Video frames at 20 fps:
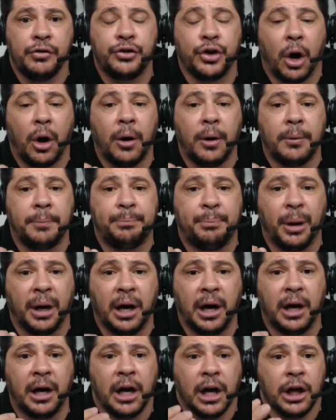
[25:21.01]
Don't
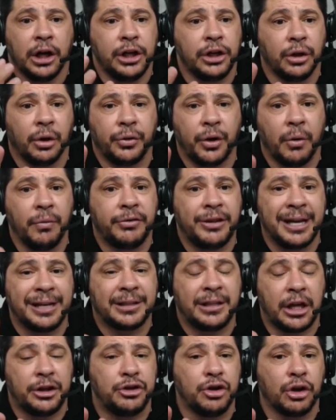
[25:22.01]

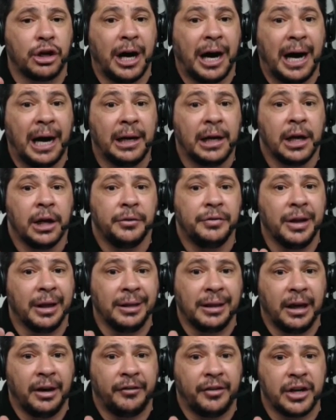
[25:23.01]
think that you got
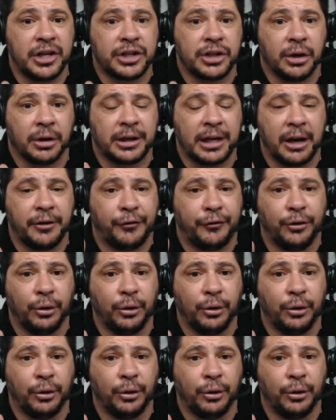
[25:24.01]
deliverance, okay?